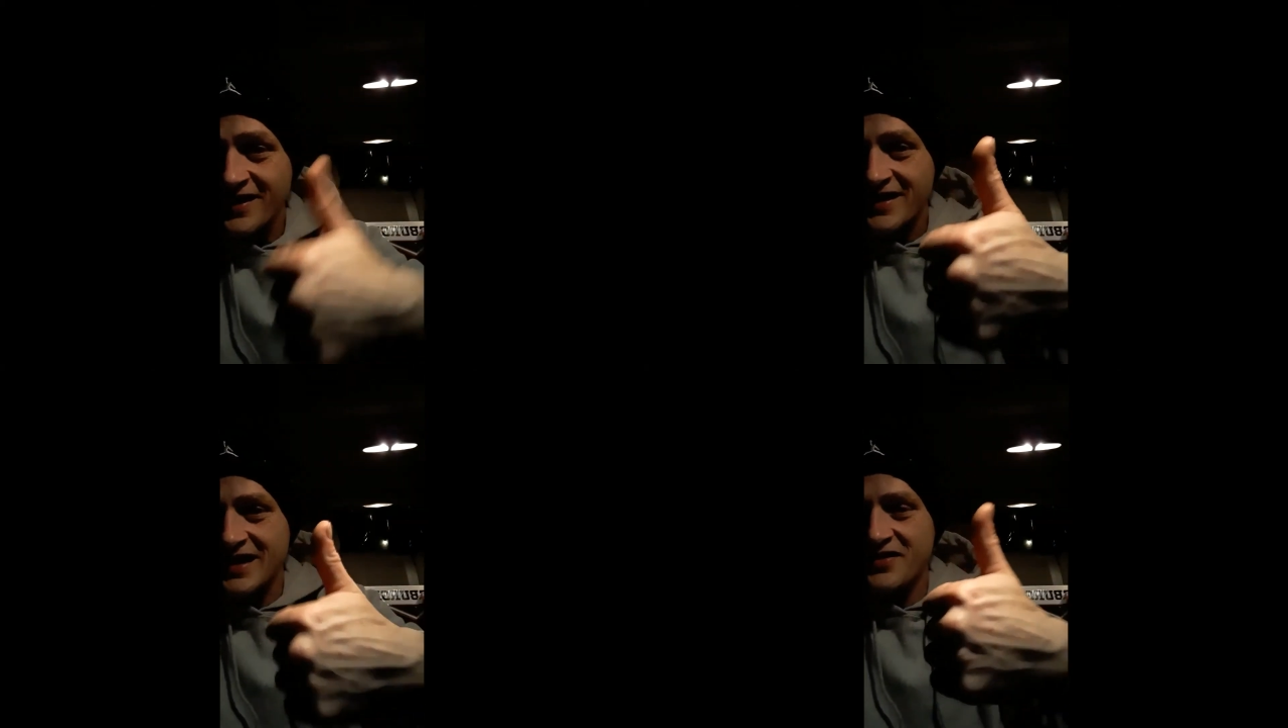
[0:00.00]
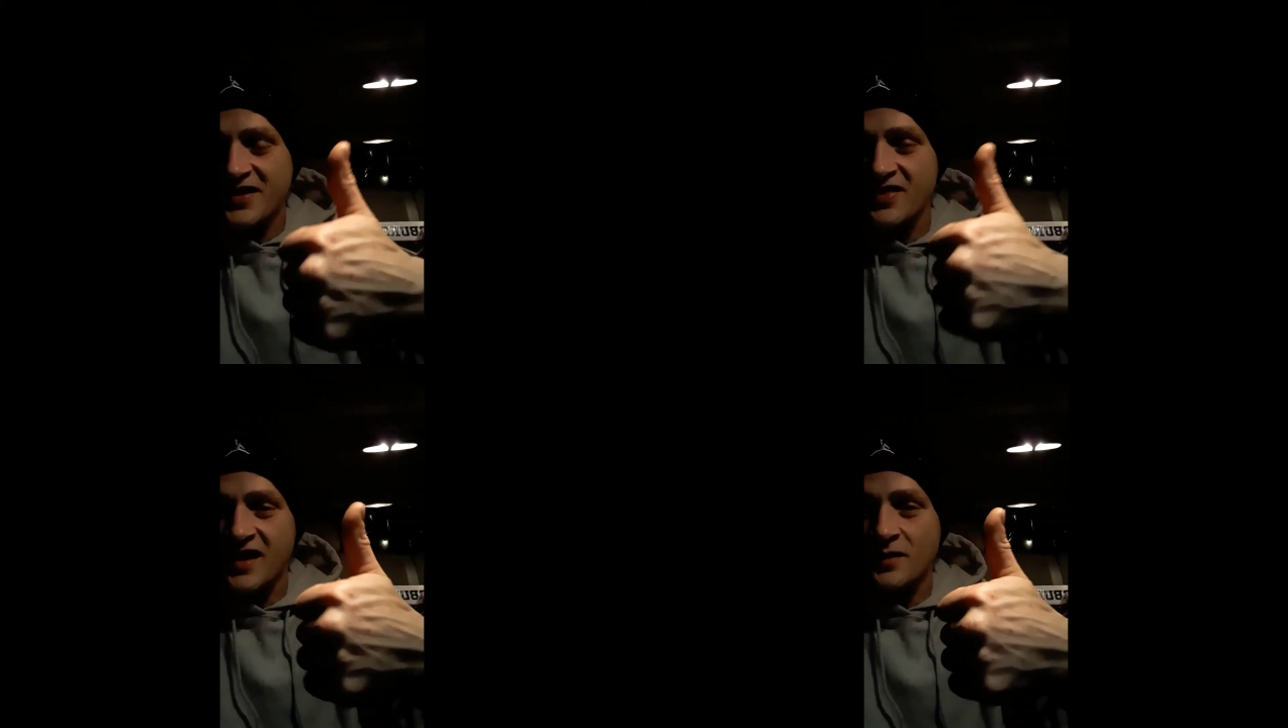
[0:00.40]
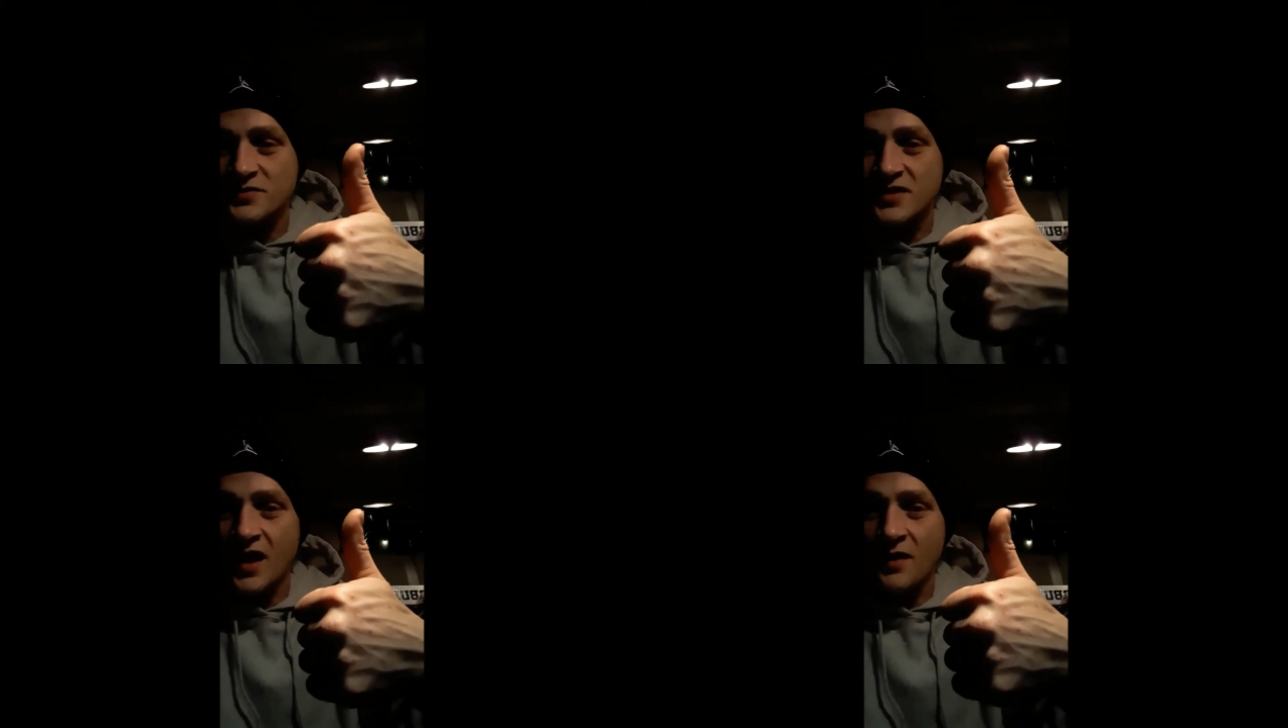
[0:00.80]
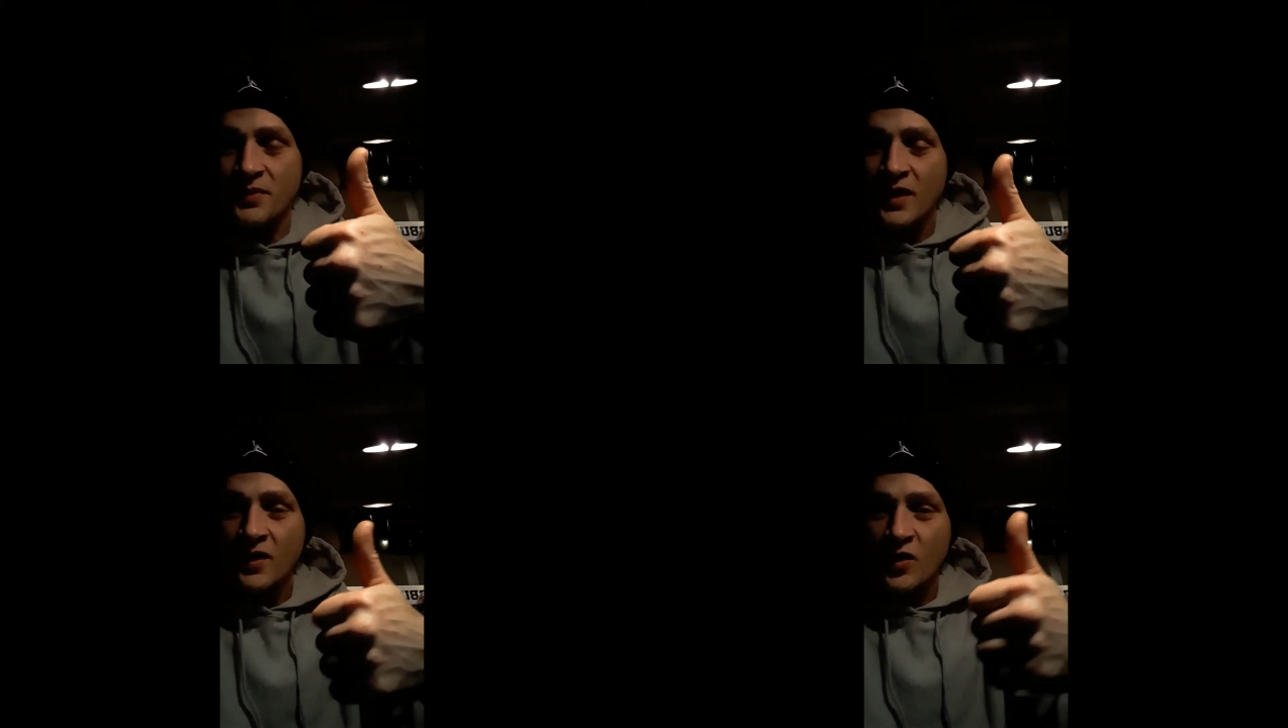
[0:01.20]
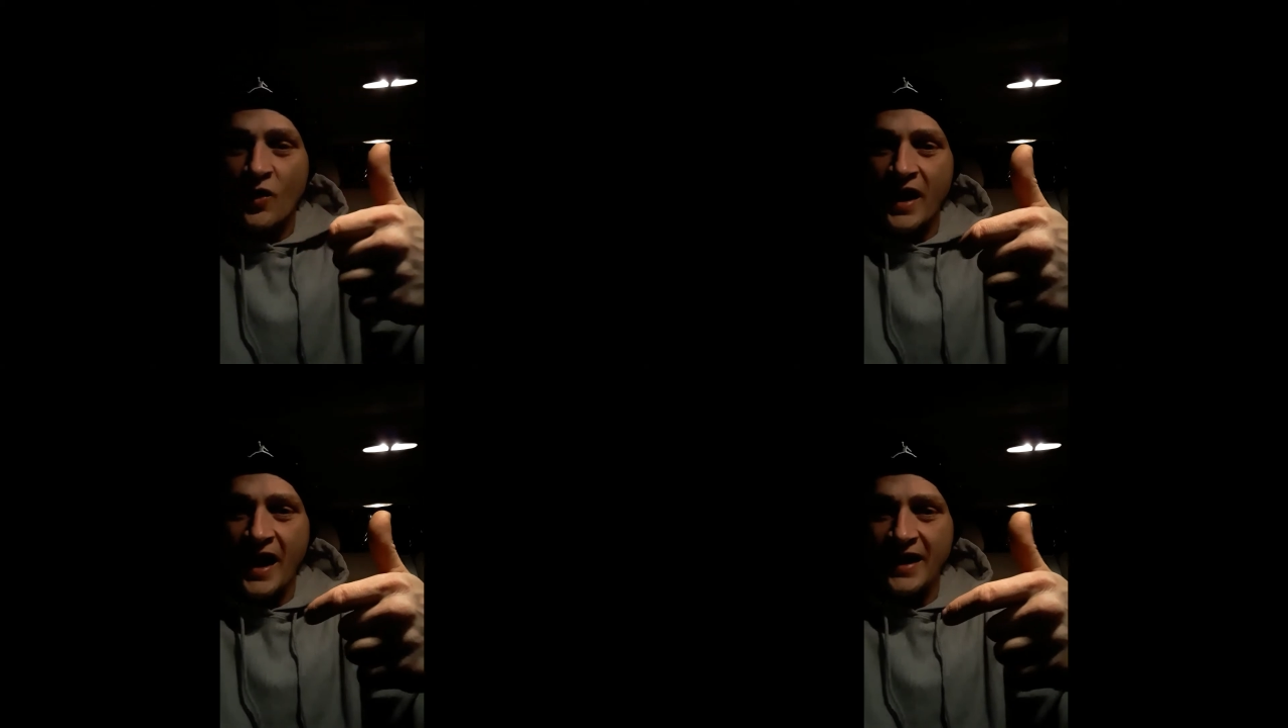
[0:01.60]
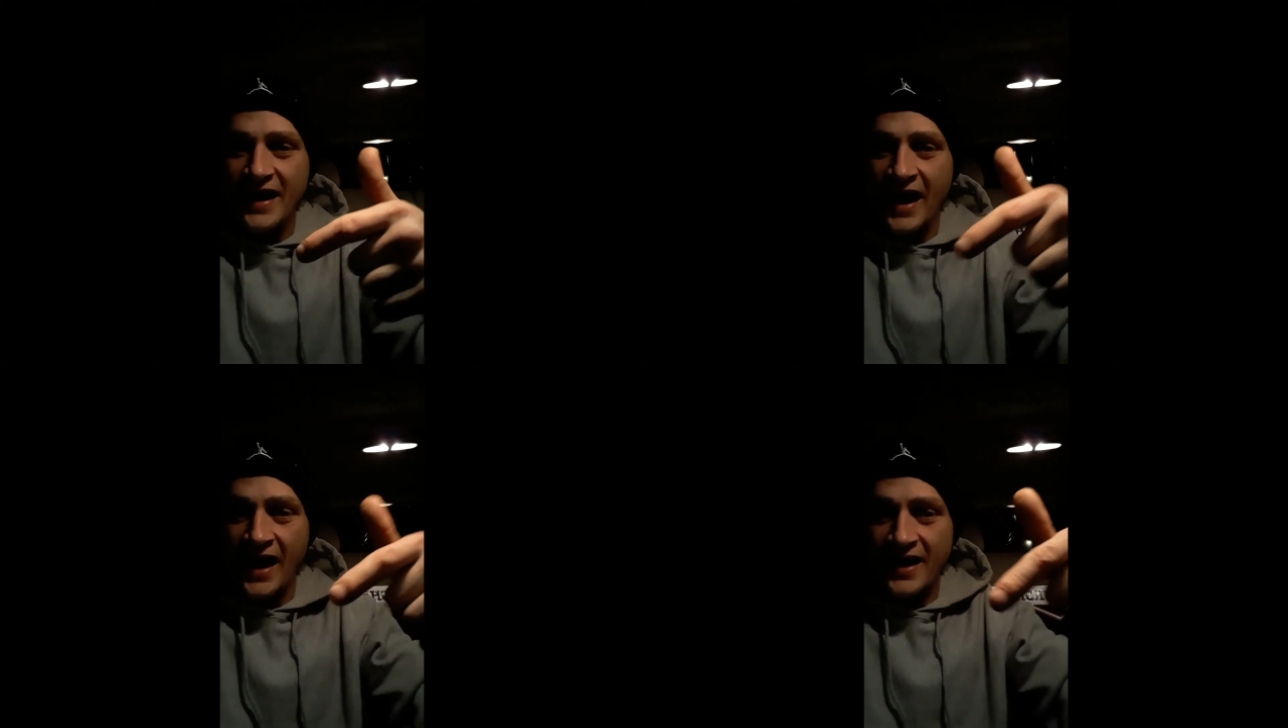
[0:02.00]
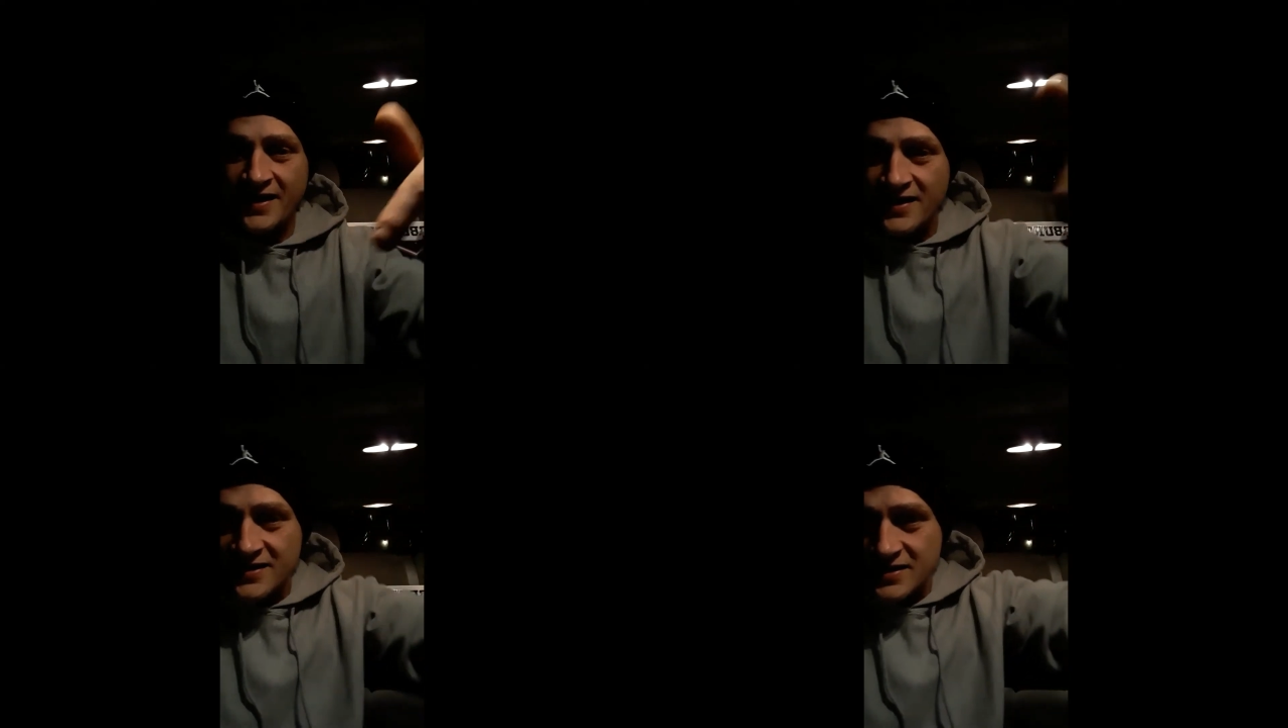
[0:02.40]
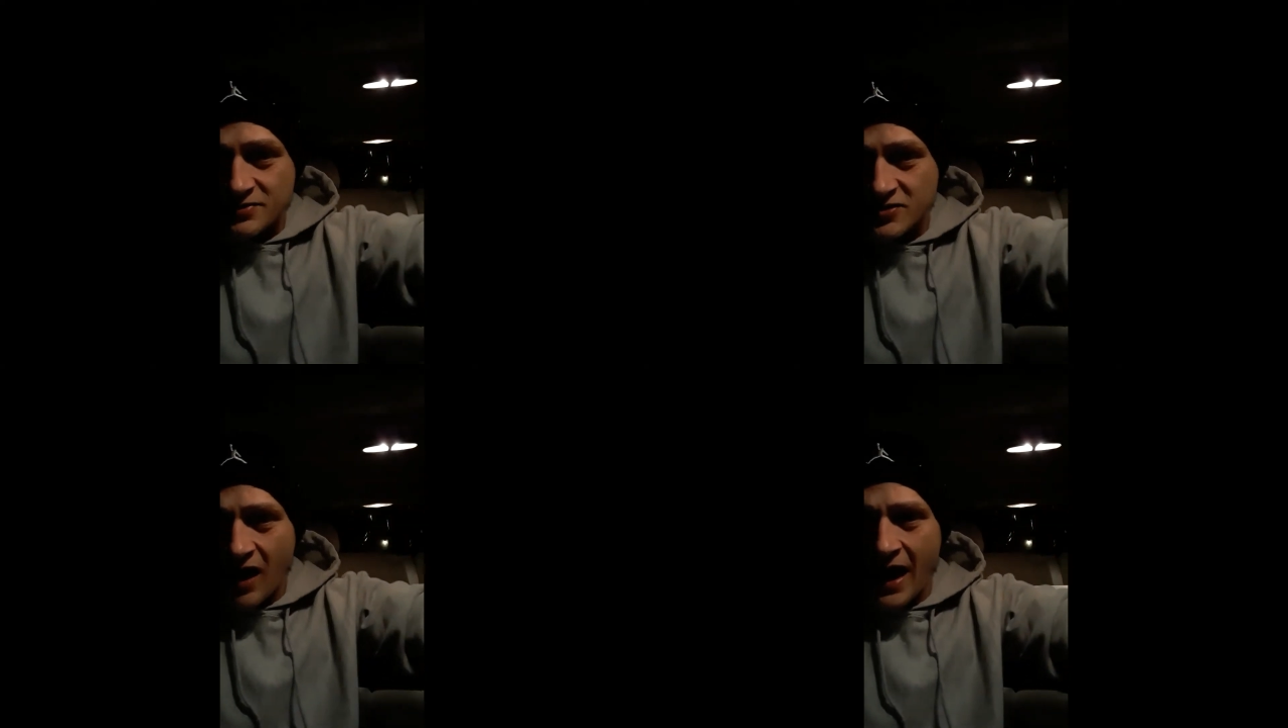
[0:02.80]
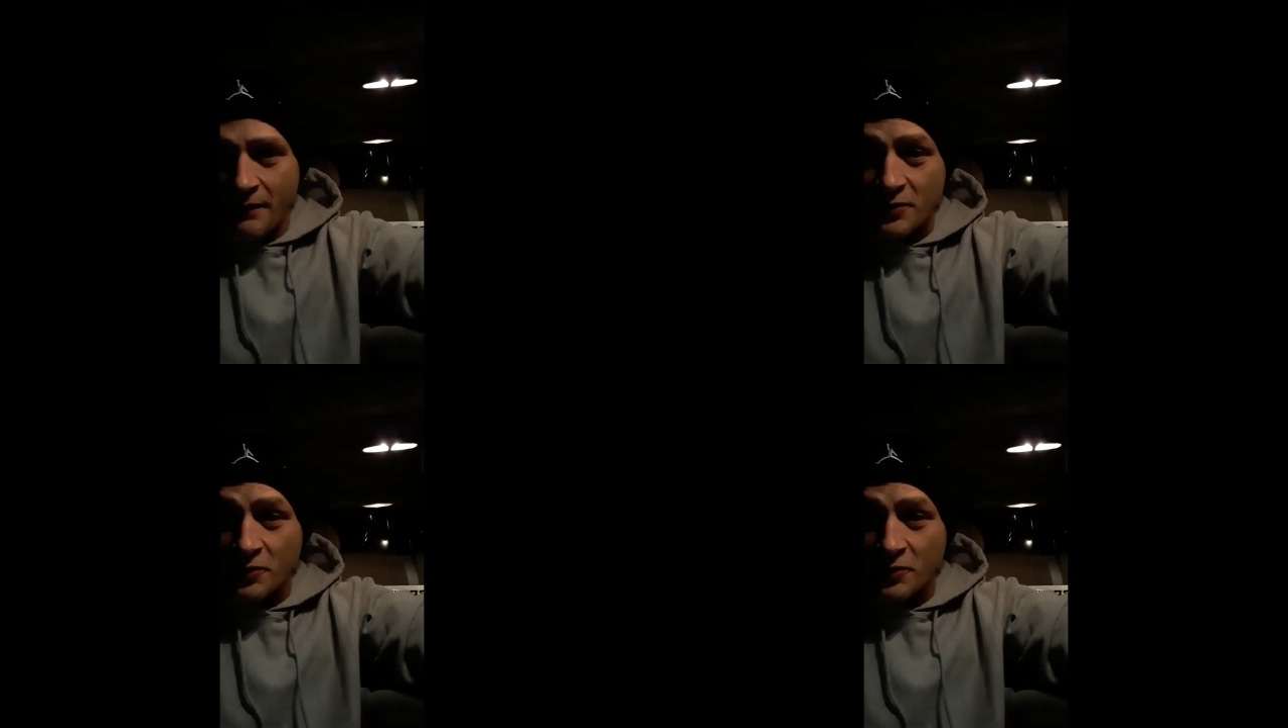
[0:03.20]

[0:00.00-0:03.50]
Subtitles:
give it the thumbs up, go ahead and subscribe,